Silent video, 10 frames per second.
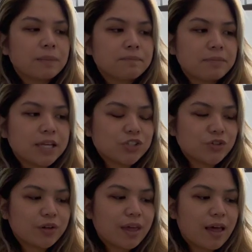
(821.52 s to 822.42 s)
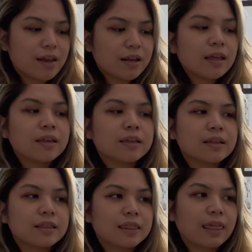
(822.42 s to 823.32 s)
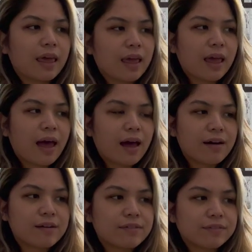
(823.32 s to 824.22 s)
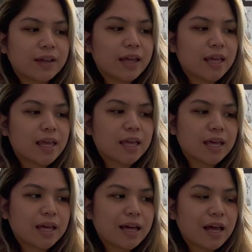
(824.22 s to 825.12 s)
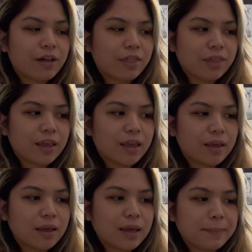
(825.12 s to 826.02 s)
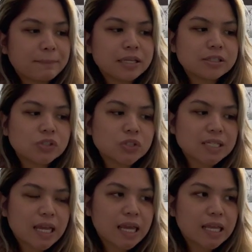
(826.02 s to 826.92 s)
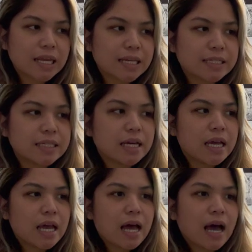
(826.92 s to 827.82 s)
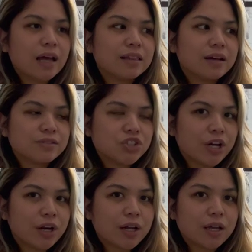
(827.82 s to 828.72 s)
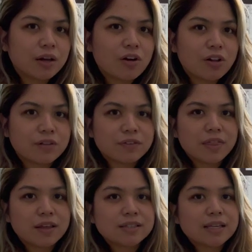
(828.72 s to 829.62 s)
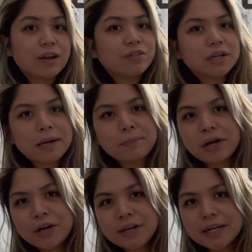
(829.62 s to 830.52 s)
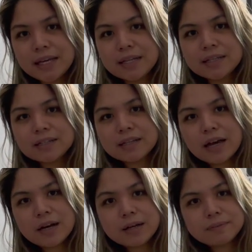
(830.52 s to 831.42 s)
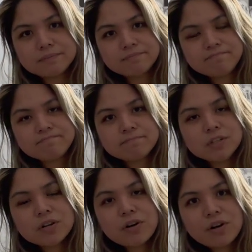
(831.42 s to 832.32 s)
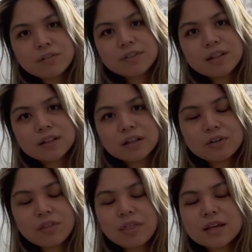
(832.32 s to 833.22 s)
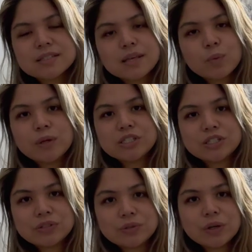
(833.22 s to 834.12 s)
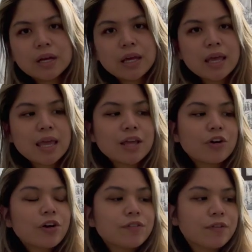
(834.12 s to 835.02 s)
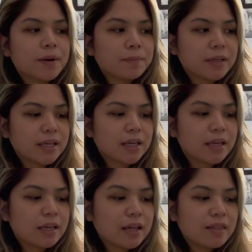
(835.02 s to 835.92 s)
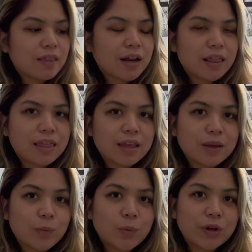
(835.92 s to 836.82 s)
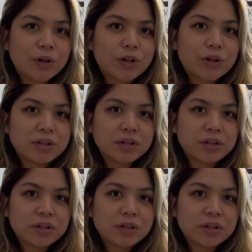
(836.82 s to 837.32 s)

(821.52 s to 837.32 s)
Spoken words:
make sure that they have like a healthy mental state, and I love sharing all of the things I read up on, and you know, all of the little things that we do in our family that I think will